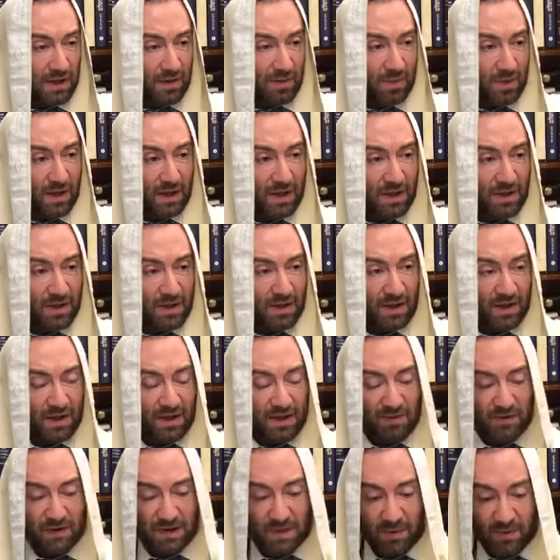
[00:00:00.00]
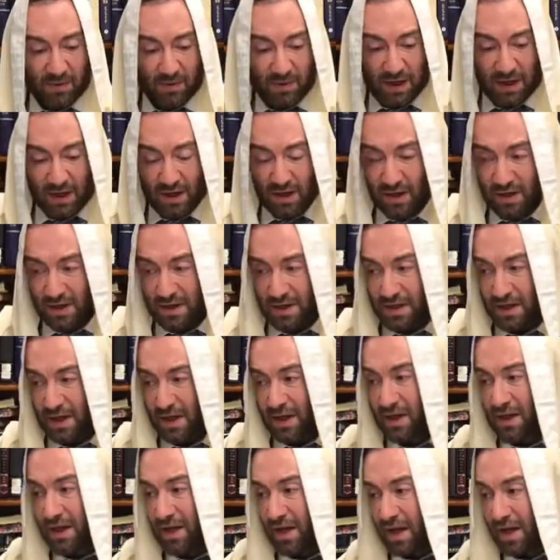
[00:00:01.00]
But the difference between us
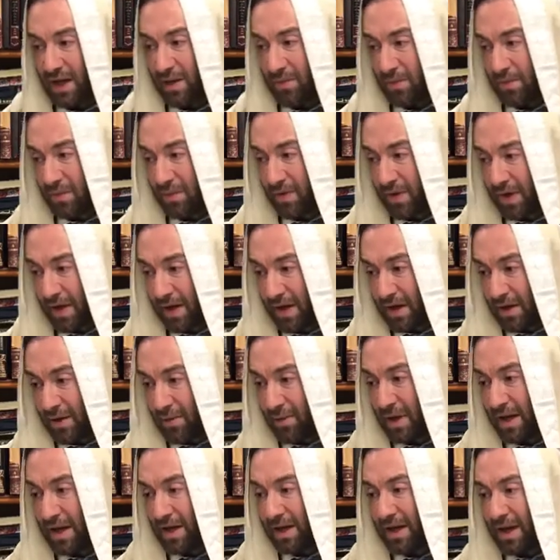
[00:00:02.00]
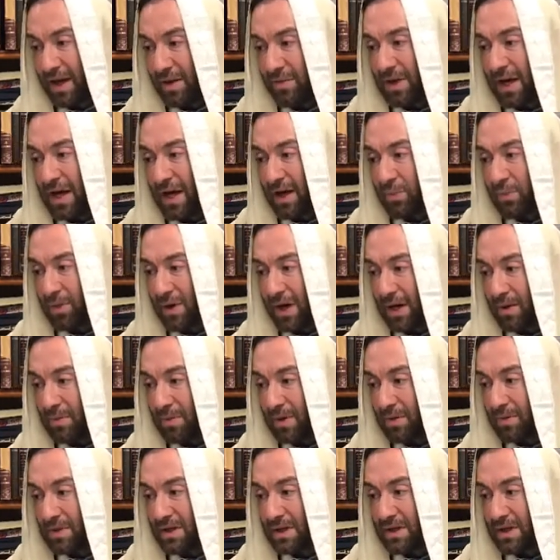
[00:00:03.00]
and them, by them they had
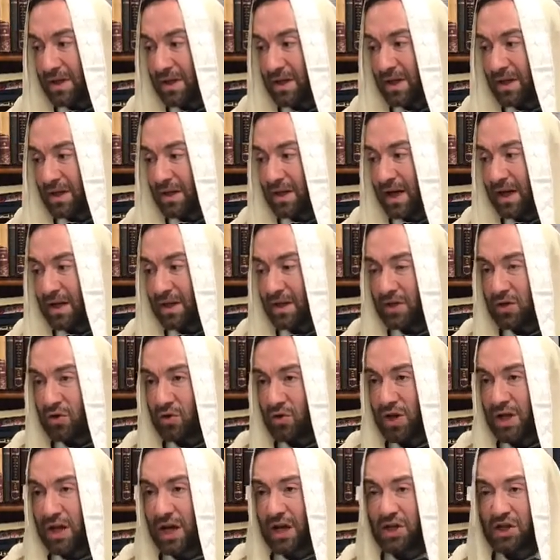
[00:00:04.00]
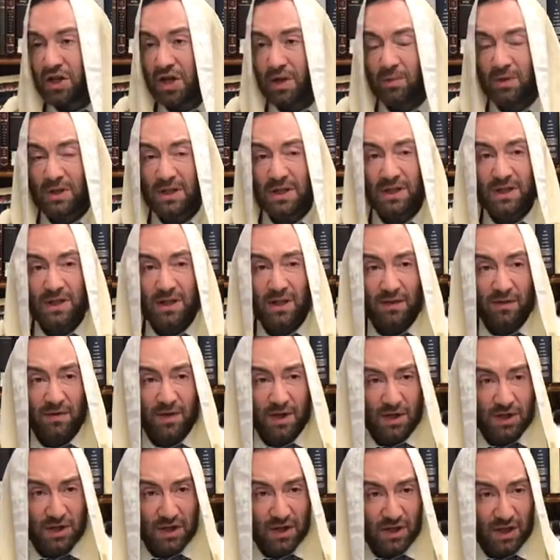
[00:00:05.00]
problems, they understood that Hashem is the
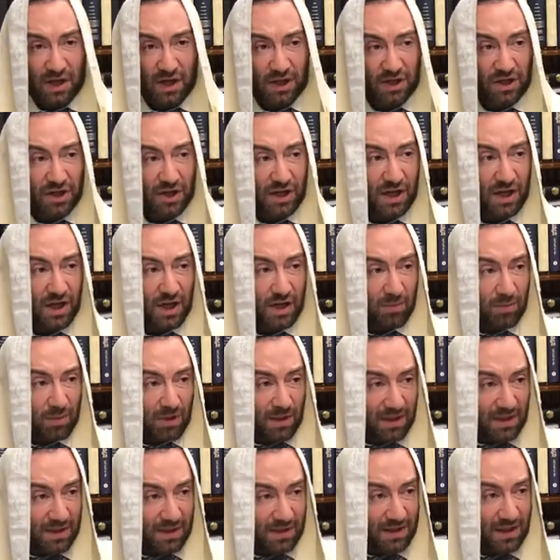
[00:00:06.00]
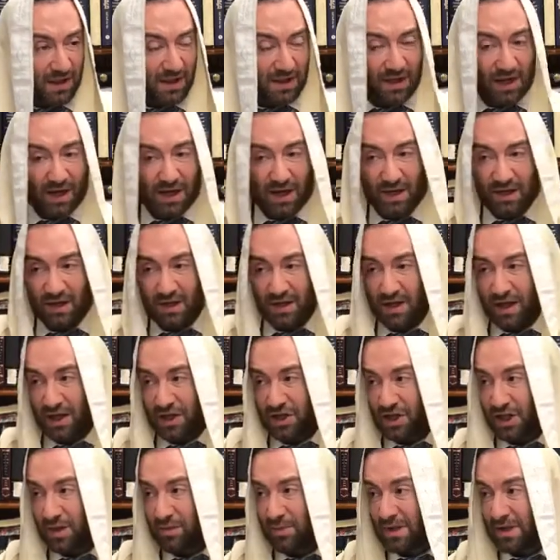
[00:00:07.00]
salvation. Hashem is the light.
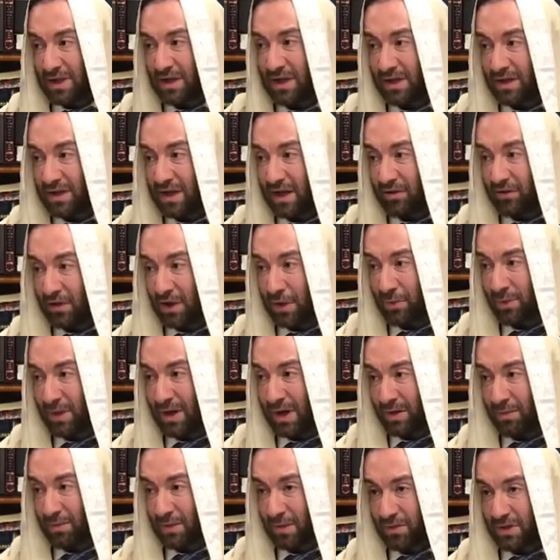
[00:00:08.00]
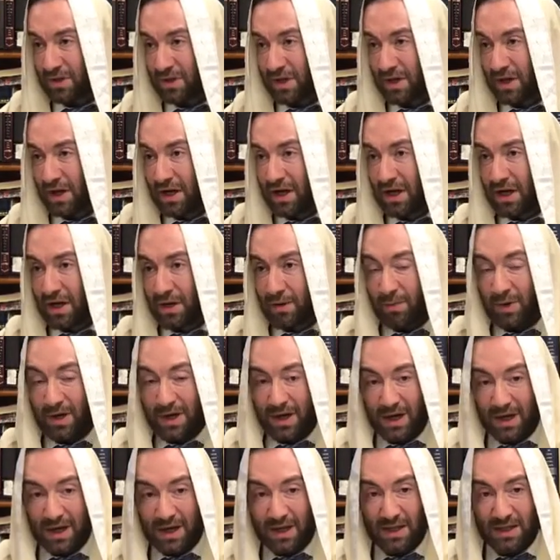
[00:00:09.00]
Hashem is going to solve their problems.
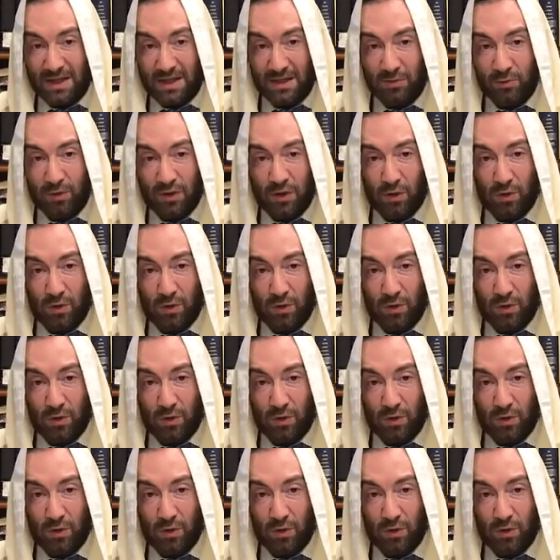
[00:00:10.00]
By us, we